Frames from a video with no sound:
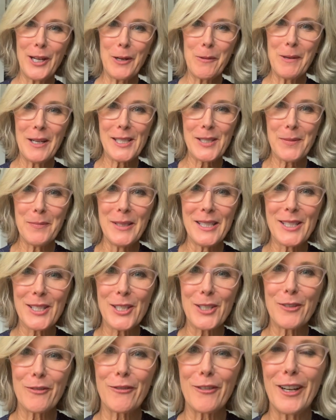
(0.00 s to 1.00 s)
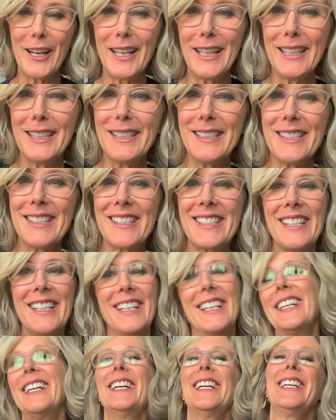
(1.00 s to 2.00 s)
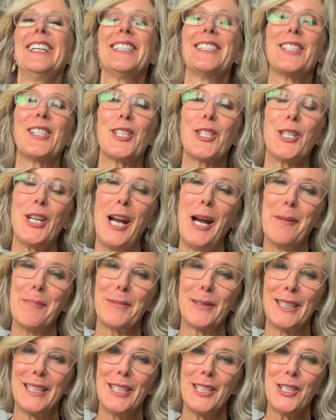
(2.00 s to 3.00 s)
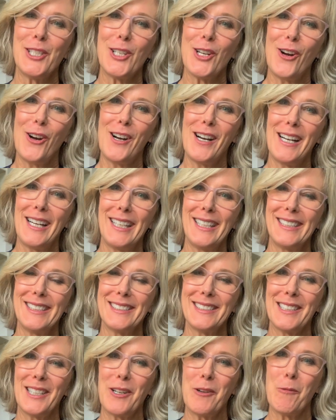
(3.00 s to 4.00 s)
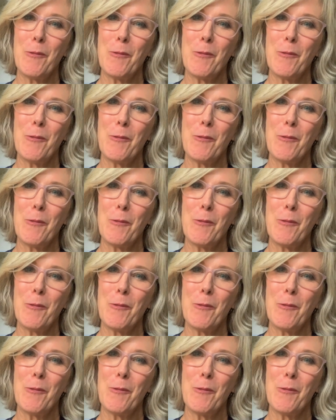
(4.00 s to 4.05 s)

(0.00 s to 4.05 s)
Westminster friends. It's Chaplain Dawn